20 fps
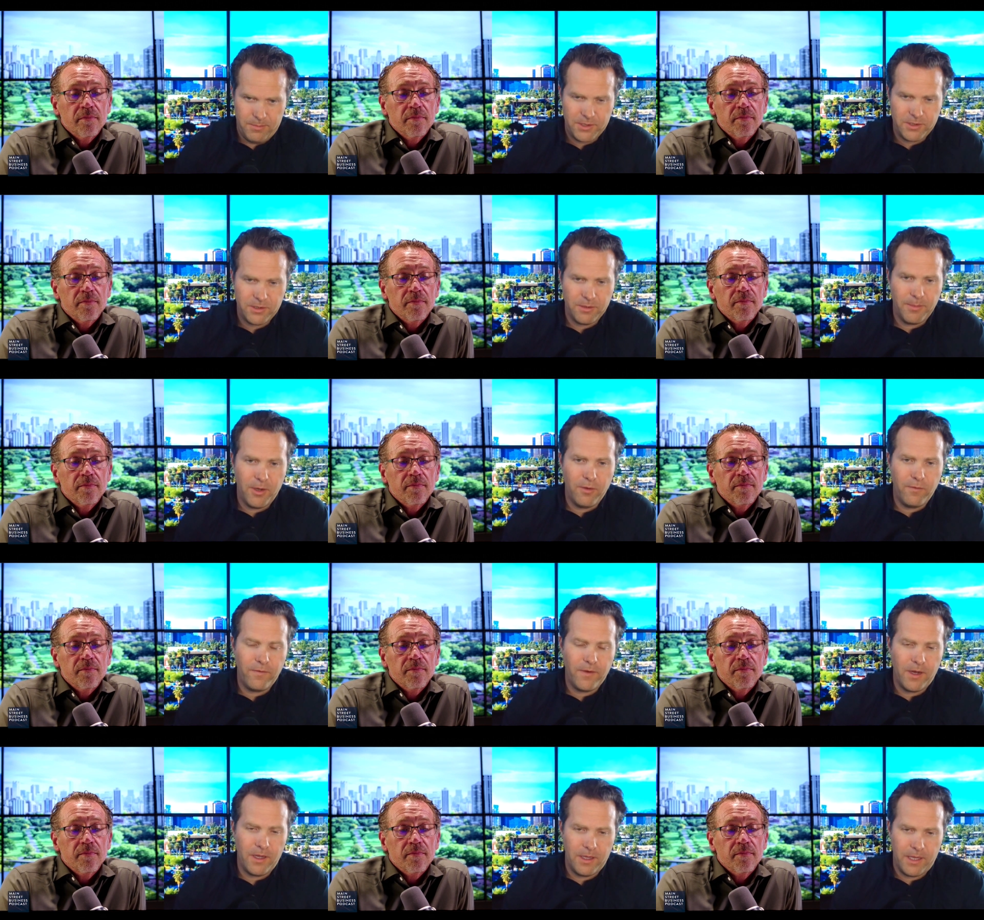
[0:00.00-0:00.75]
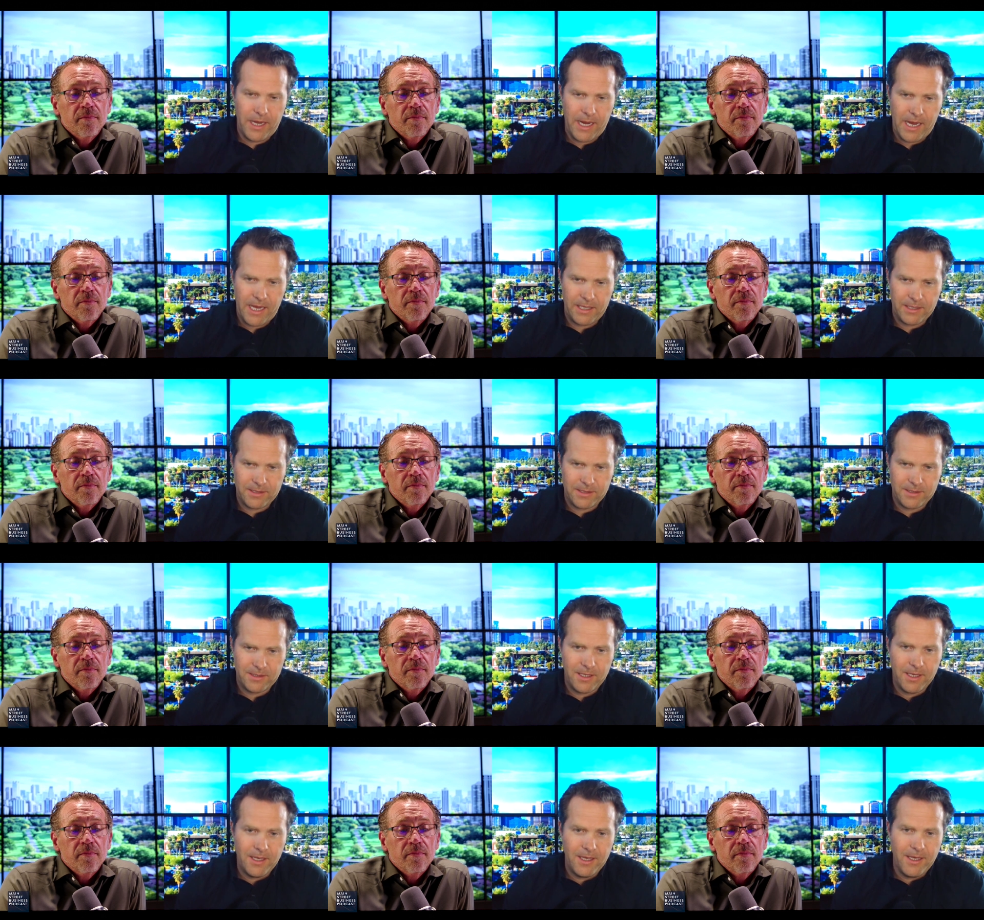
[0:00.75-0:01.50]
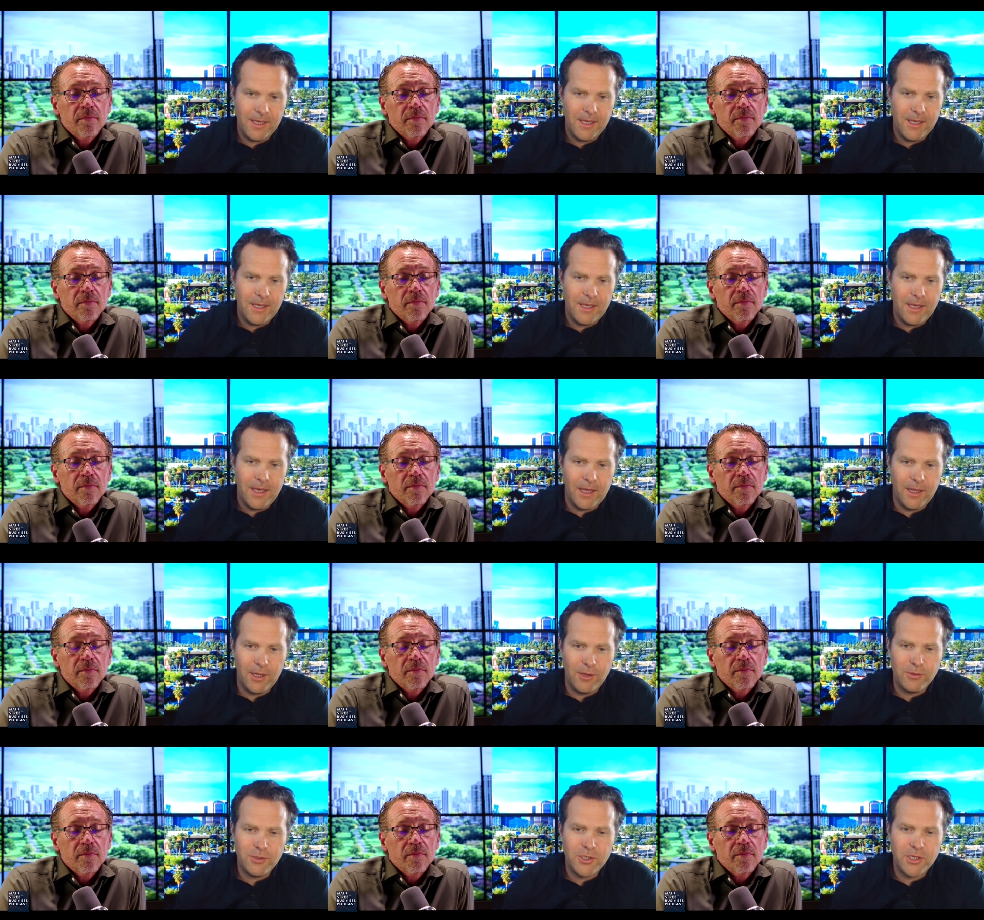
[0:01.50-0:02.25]
Speaker 1: Mr. Bo Falla asks,
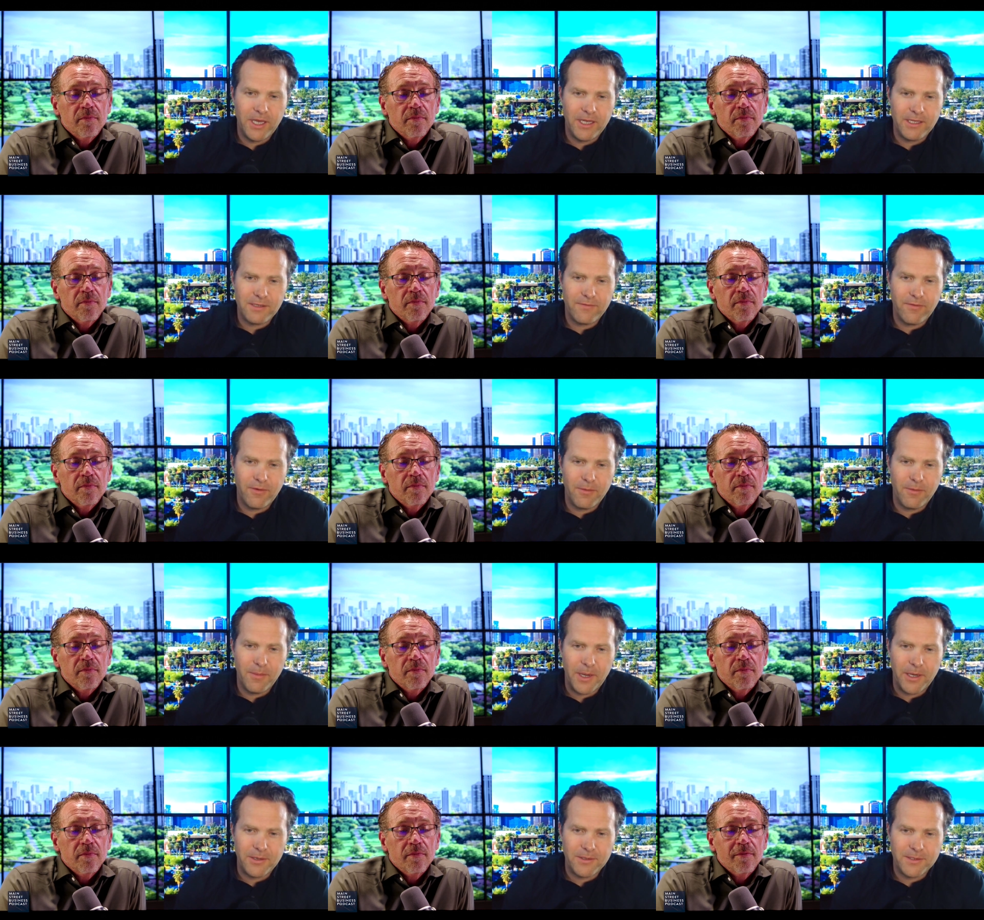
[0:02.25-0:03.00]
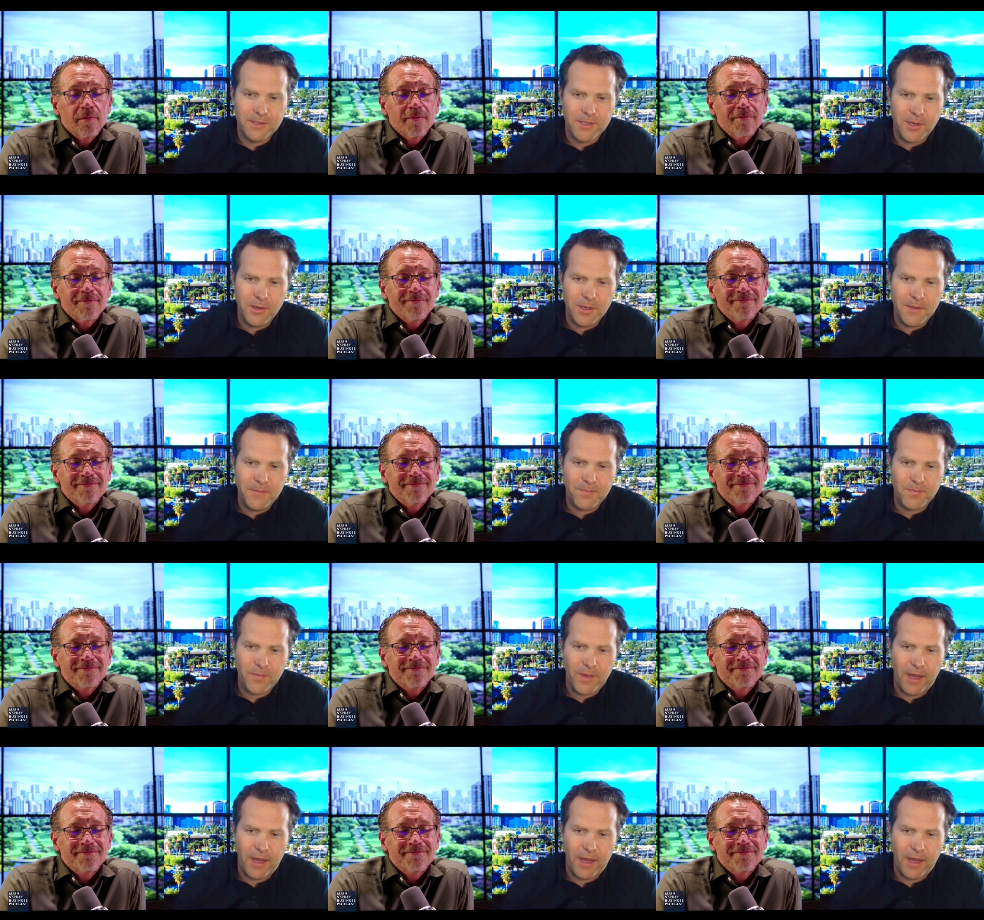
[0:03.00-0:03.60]
"Hello, gents from Arizona.